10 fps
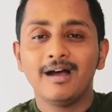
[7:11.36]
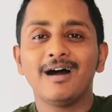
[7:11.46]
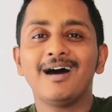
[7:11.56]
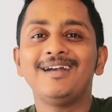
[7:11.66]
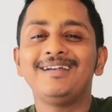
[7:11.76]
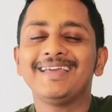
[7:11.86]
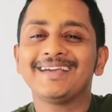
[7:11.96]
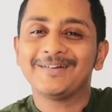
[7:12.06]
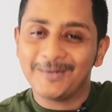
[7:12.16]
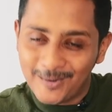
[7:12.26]

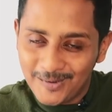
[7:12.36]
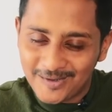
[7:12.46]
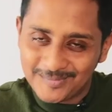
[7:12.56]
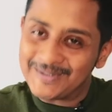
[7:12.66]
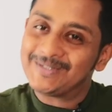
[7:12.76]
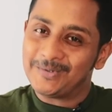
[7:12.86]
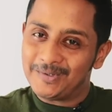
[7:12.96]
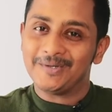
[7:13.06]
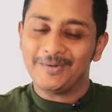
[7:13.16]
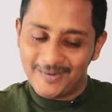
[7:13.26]
Arctic, hold on boss,
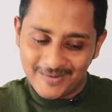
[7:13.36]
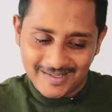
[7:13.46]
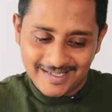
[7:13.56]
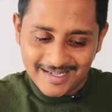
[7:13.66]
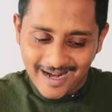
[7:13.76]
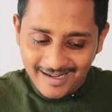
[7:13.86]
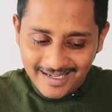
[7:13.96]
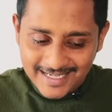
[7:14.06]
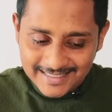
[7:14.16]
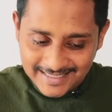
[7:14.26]
hold on, hold on.
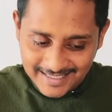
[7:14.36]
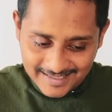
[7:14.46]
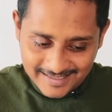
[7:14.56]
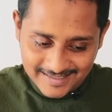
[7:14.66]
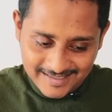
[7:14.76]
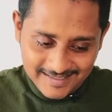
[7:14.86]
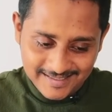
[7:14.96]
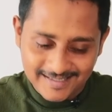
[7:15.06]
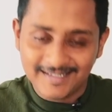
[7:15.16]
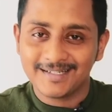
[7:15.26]
Arctic has C in it.
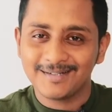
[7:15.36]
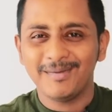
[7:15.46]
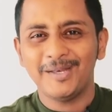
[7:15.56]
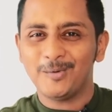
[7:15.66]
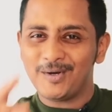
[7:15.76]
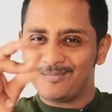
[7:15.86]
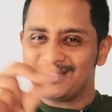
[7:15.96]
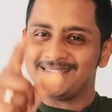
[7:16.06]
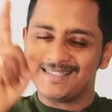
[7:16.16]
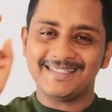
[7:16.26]
Many would have
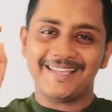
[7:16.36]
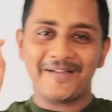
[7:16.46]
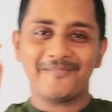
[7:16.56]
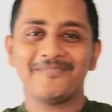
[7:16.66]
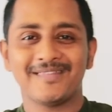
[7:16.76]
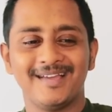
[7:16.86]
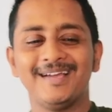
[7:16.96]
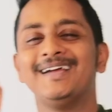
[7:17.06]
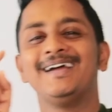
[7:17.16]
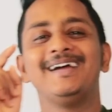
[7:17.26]
missed this C.
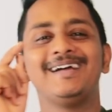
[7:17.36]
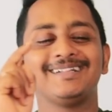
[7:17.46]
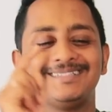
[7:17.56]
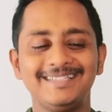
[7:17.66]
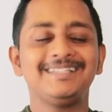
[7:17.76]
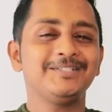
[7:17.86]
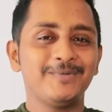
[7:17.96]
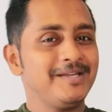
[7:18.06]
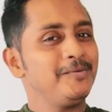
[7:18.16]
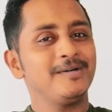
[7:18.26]
These are the
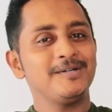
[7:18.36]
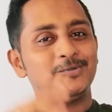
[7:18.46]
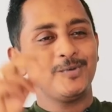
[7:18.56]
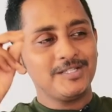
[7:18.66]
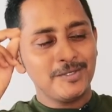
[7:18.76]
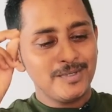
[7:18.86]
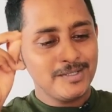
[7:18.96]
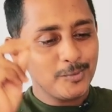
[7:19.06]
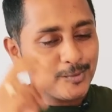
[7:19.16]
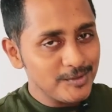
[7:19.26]
twenty words. Whichever
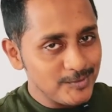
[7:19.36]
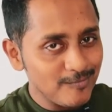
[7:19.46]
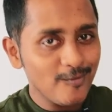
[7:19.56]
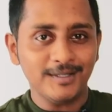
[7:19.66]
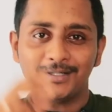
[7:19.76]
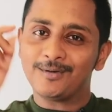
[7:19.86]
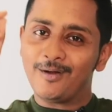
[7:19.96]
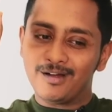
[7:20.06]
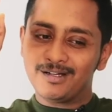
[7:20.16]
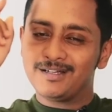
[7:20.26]
the words you have got it
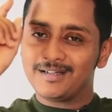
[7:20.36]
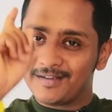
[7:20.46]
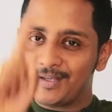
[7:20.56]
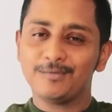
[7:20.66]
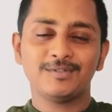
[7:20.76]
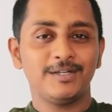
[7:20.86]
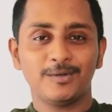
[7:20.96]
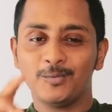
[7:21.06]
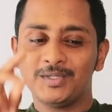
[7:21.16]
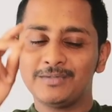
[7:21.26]
wrong, give
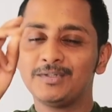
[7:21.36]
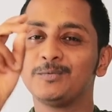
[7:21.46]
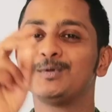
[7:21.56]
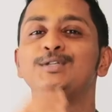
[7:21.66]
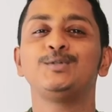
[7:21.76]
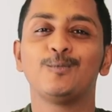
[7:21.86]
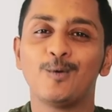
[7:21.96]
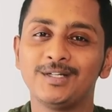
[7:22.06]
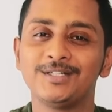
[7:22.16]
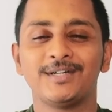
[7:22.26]
zero. Whichever the words you have
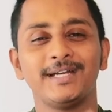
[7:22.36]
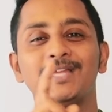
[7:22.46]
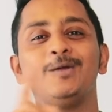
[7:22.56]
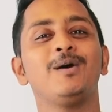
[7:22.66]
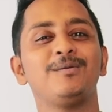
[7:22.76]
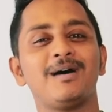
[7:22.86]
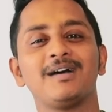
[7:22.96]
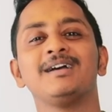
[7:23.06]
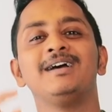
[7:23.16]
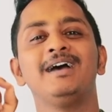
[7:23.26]
got it right, give one
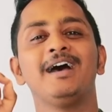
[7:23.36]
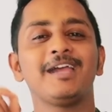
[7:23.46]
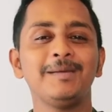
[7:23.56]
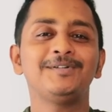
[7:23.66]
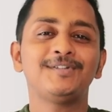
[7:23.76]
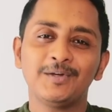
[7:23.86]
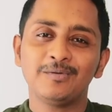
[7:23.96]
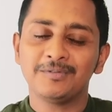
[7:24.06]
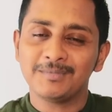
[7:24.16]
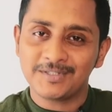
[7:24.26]
mark. Keep a track
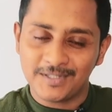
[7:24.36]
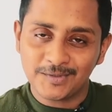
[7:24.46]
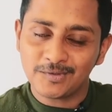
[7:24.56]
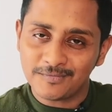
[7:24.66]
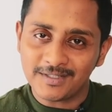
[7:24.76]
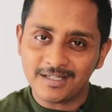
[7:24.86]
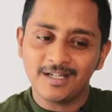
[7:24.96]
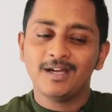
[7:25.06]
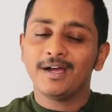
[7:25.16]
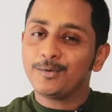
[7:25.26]
of the mistakes you have done.
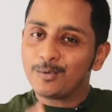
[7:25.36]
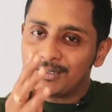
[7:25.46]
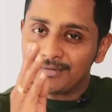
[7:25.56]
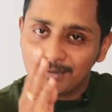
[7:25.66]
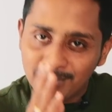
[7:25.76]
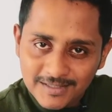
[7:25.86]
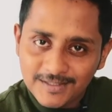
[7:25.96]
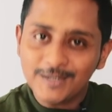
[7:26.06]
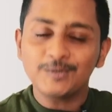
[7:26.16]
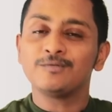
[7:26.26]
And whatever the
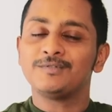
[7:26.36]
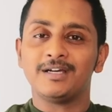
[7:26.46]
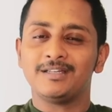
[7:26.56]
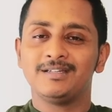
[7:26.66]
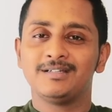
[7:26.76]
mistakes you have done,